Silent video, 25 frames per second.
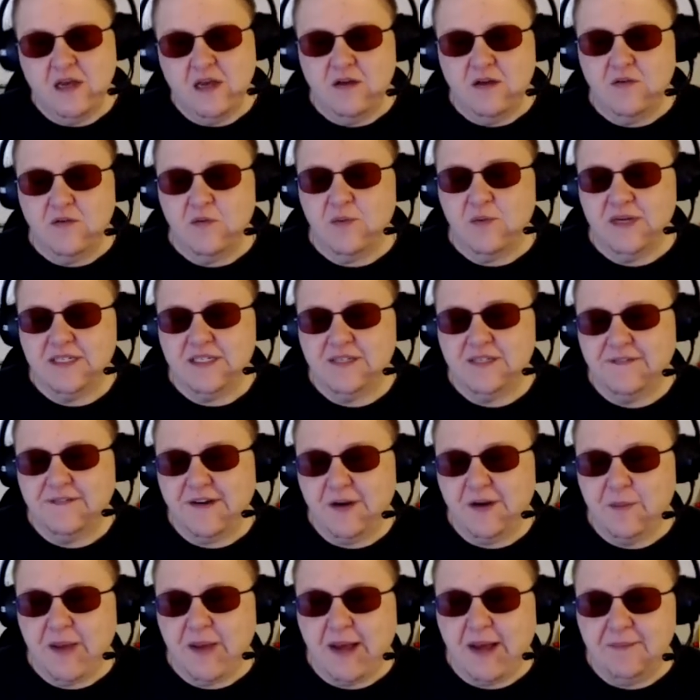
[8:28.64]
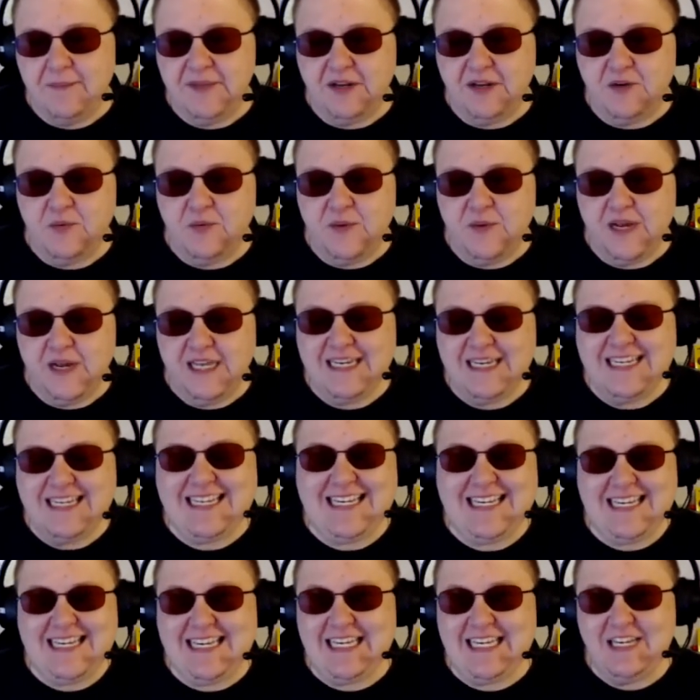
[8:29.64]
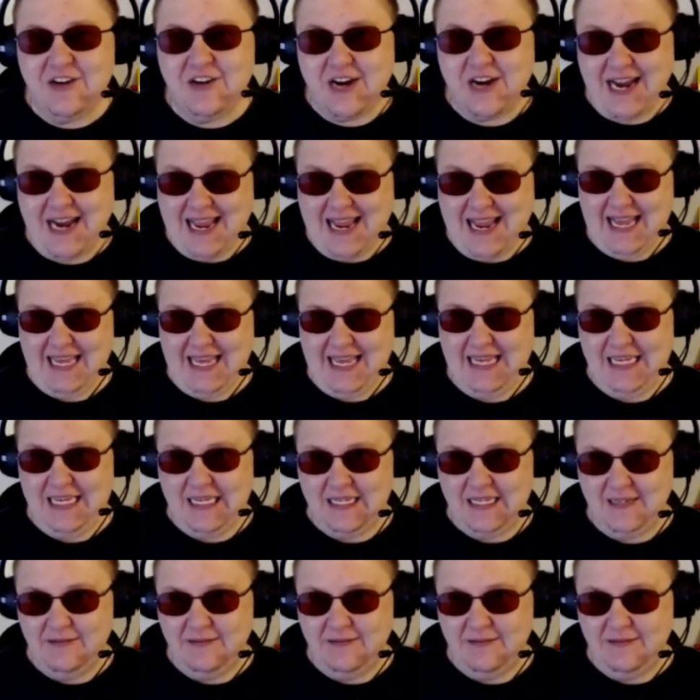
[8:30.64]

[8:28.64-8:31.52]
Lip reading: was a very popular one. E or a,